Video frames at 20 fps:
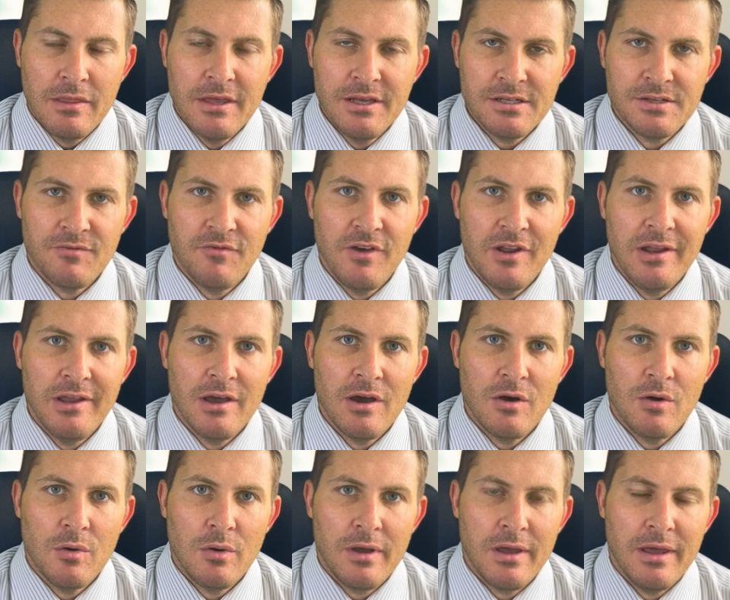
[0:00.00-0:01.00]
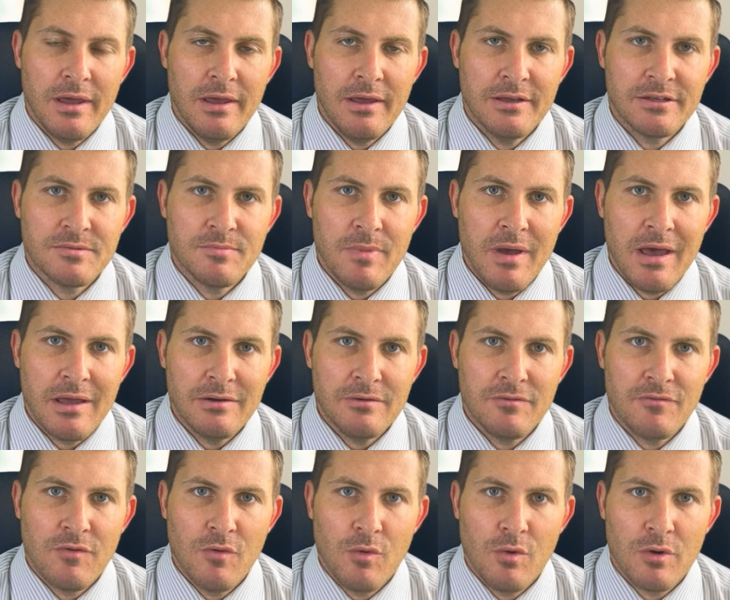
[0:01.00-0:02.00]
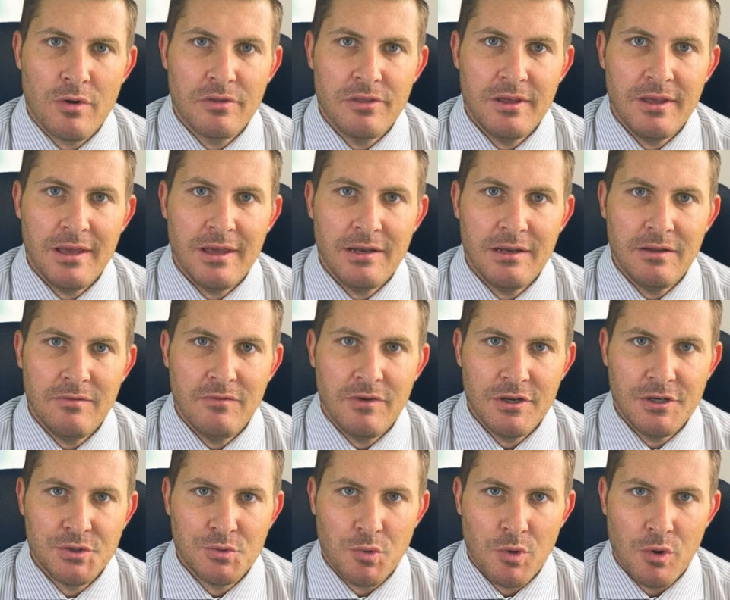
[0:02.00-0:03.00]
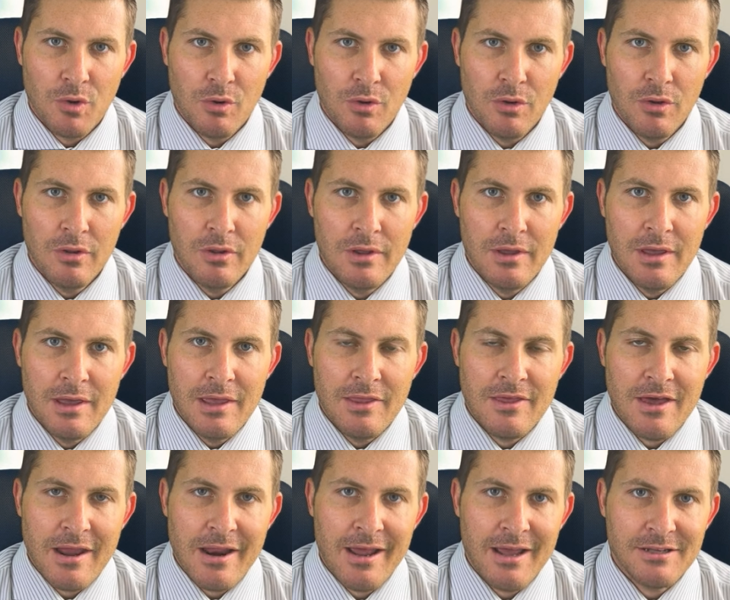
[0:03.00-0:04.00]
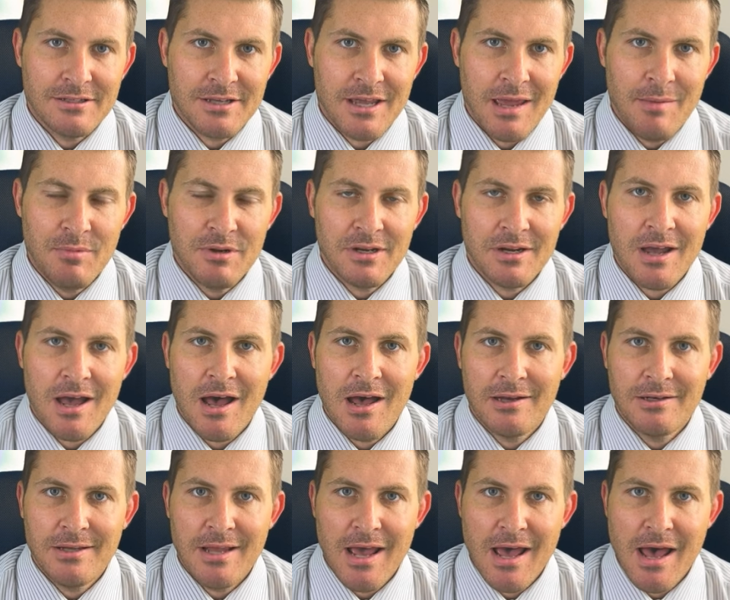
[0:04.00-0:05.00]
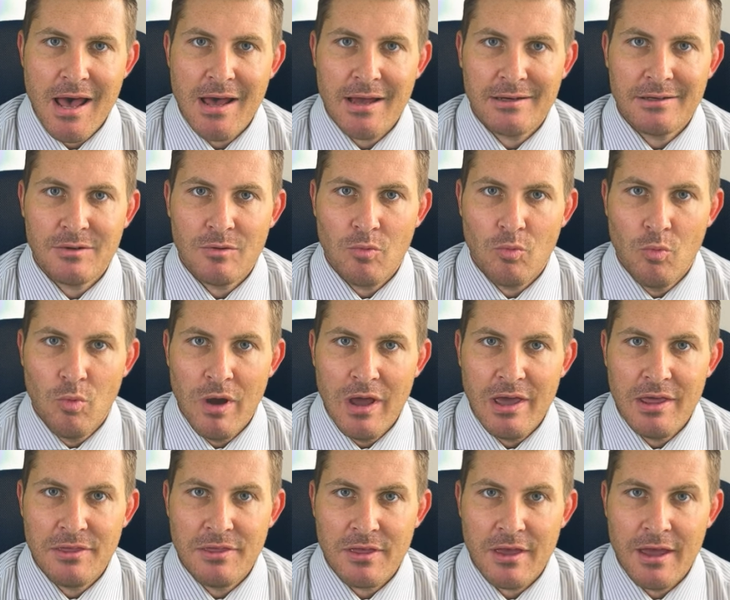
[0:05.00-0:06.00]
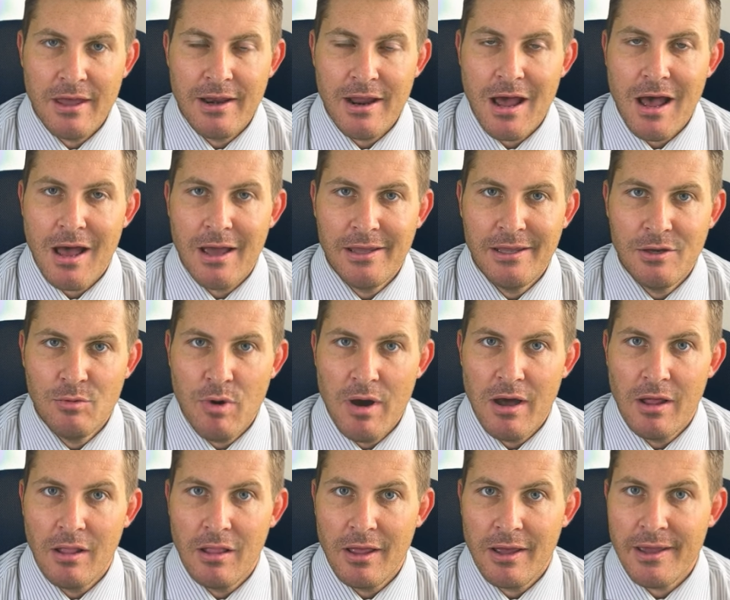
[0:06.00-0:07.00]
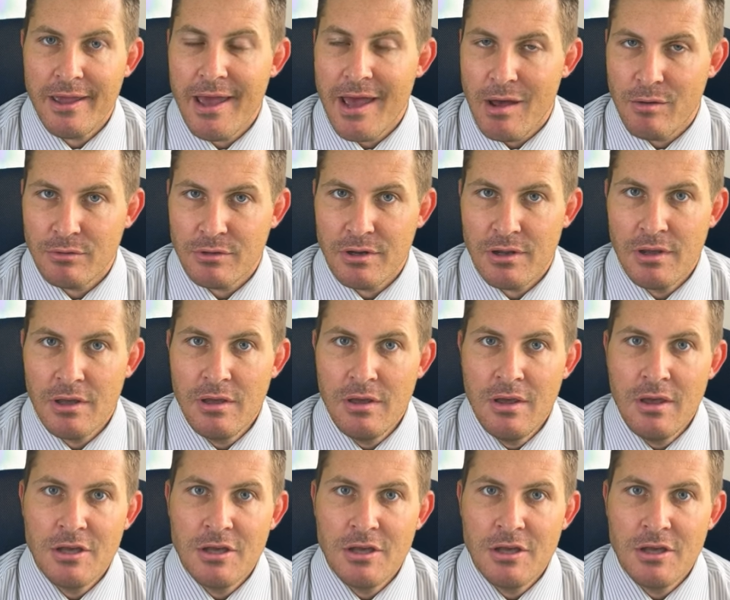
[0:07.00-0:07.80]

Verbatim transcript: This video is meant for the individual that has come into contact with an I U L account.